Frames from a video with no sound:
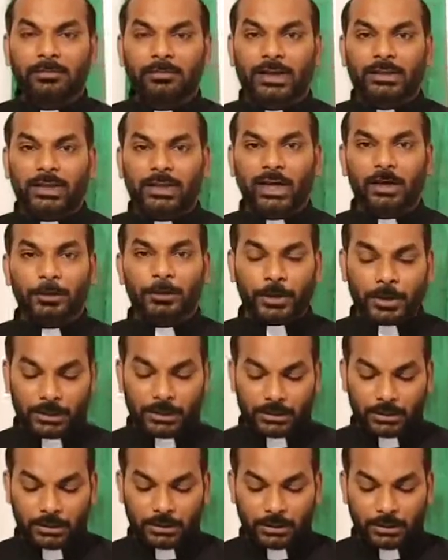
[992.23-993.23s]
My third
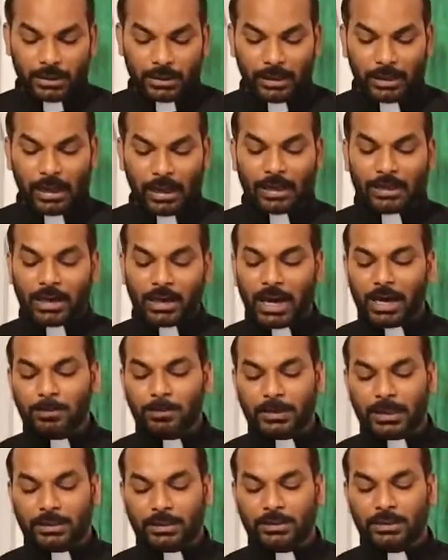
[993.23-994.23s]
point, I
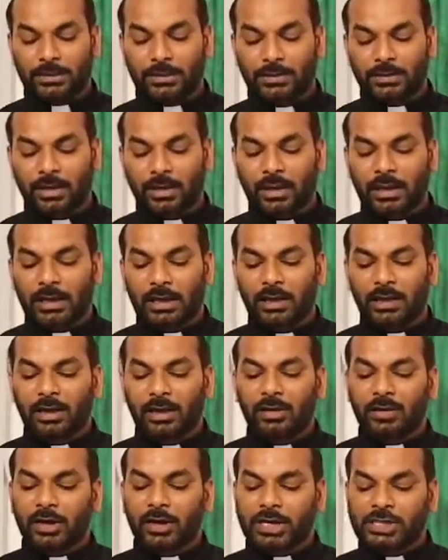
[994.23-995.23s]
can't breathe.
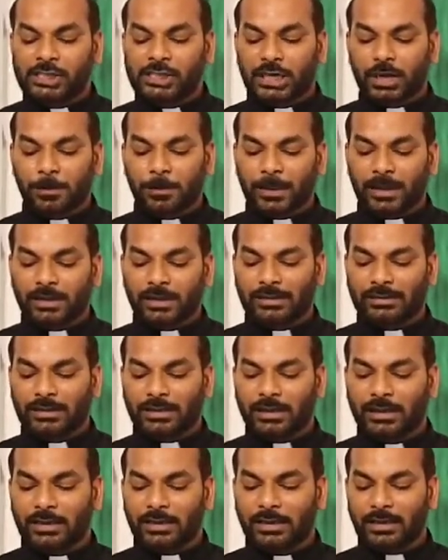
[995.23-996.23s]
Reshaping
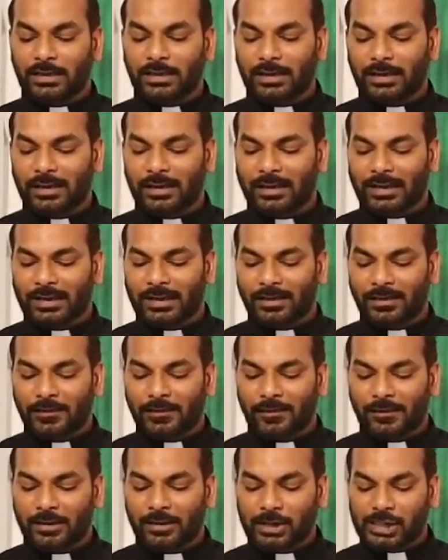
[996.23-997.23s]
the
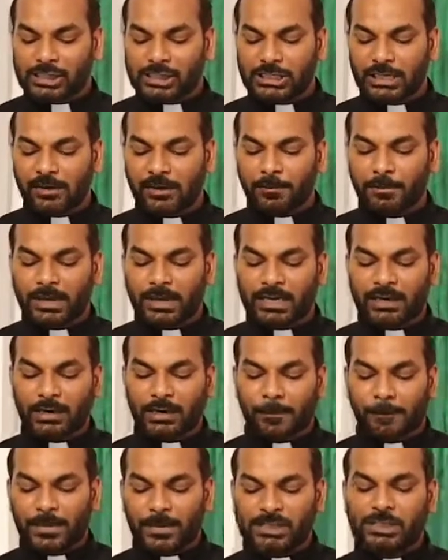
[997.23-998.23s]
Christian
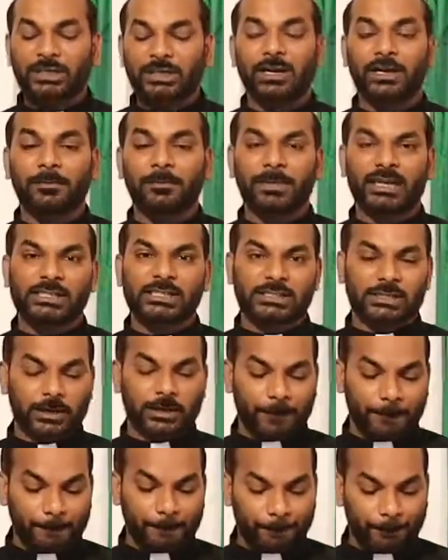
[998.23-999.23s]
mission and
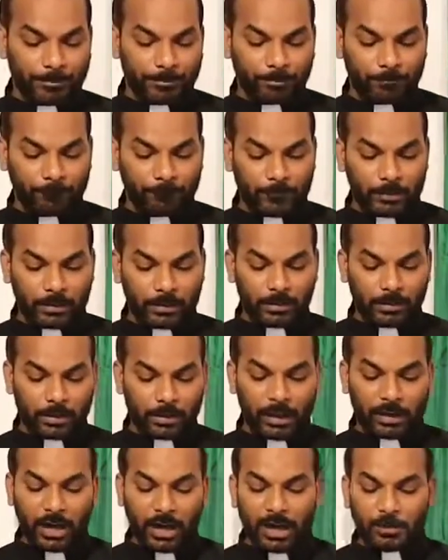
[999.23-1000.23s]
ministry.
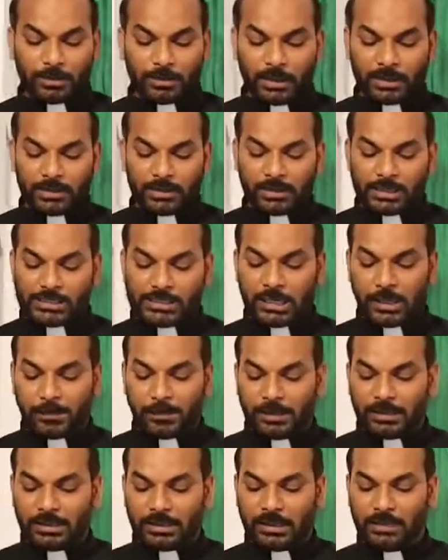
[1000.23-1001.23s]
I can't breathe,
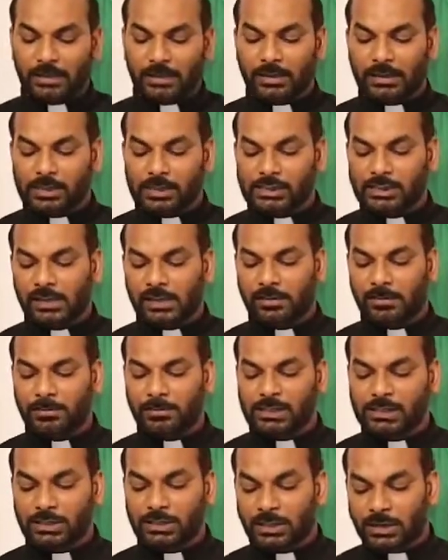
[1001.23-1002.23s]
reshaping the
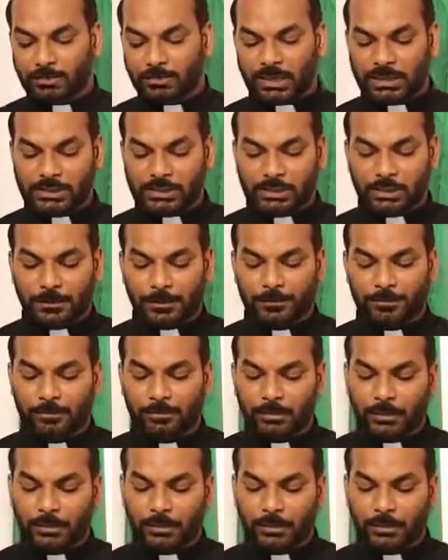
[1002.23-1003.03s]
Christian mission and ministry.